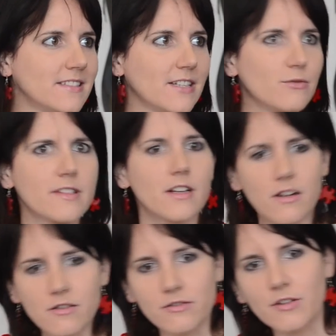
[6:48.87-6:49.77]
they would say,
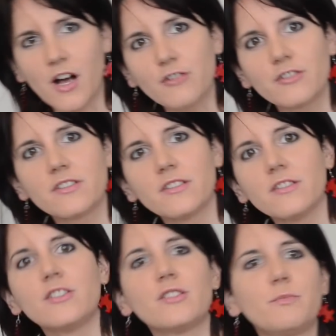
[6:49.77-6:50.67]
oh, how does he,
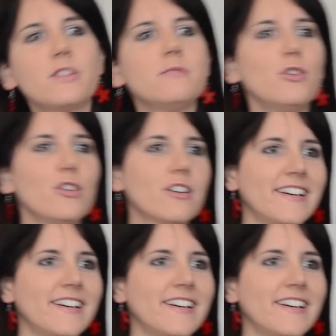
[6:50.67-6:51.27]
his bottom look?